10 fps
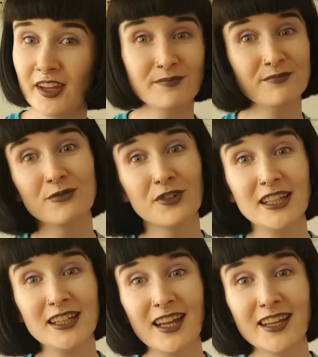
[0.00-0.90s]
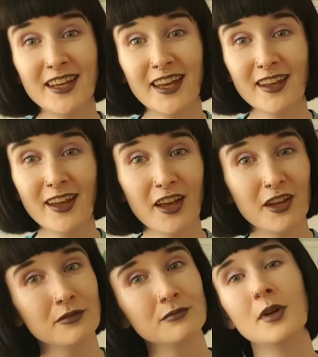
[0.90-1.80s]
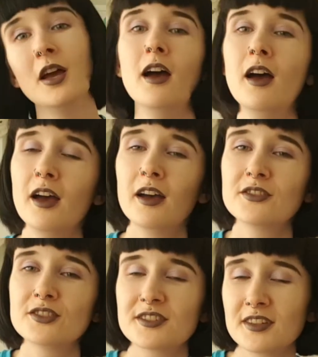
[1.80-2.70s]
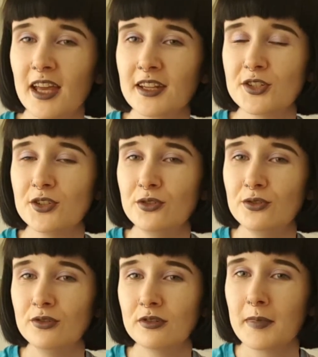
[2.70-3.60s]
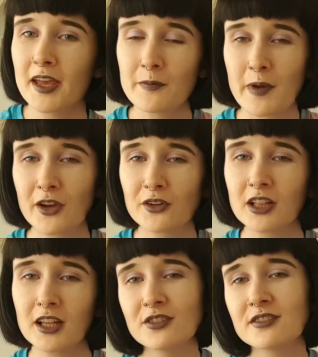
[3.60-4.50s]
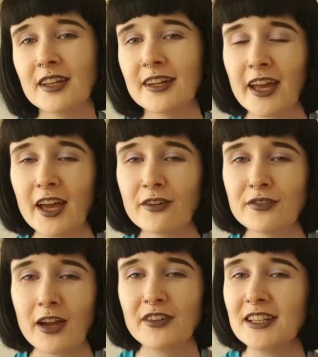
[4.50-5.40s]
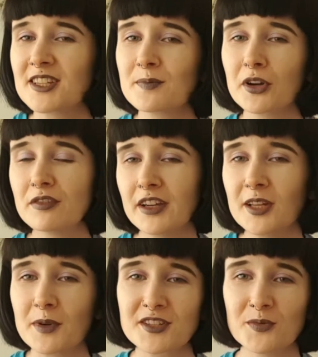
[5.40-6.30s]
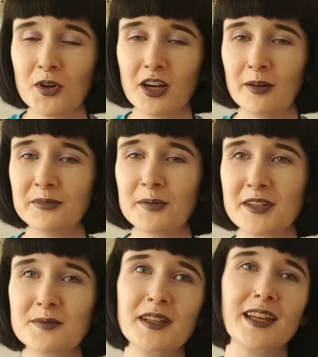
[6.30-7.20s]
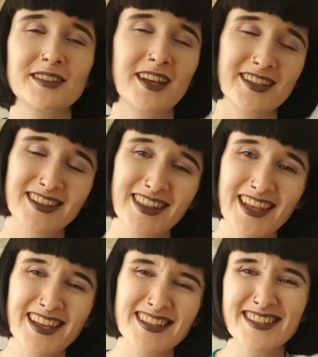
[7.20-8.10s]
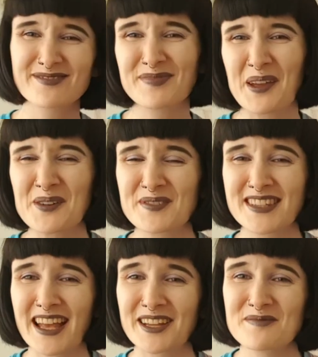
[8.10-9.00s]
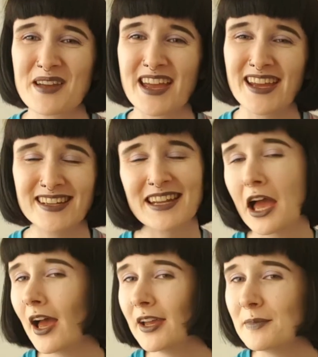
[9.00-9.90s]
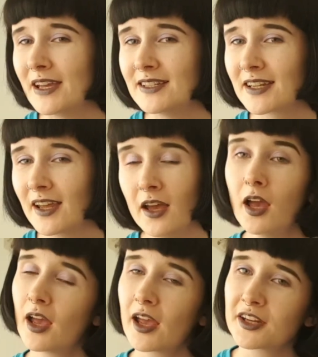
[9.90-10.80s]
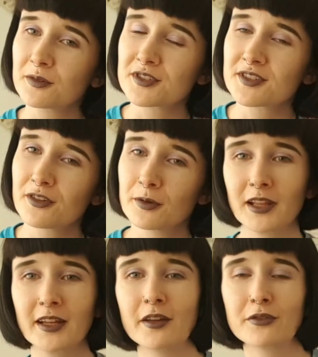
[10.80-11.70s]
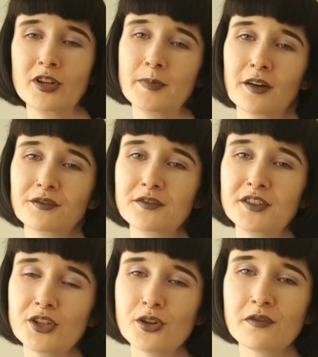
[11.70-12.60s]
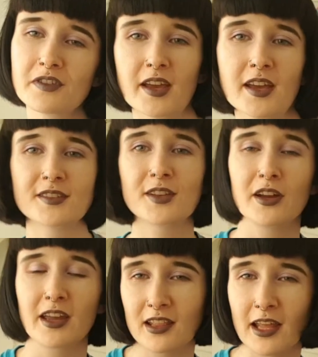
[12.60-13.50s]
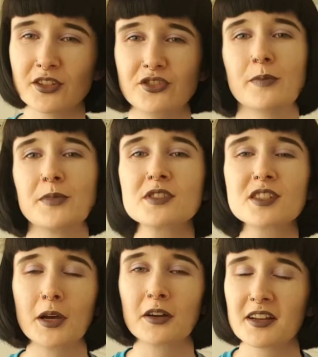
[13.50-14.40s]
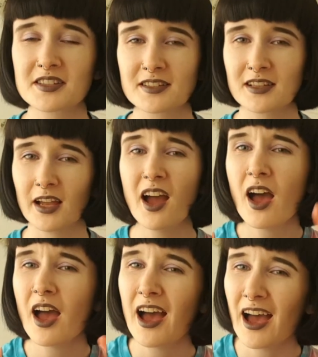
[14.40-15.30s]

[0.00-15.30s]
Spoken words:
pattern. Really like it. Just get to make my own clothes, and then I get that really smug feeling when someone compliments me like, this, oh, it was handmade, I made it, and it was from like a £3.50 duvet, so I get like double smug because it's like,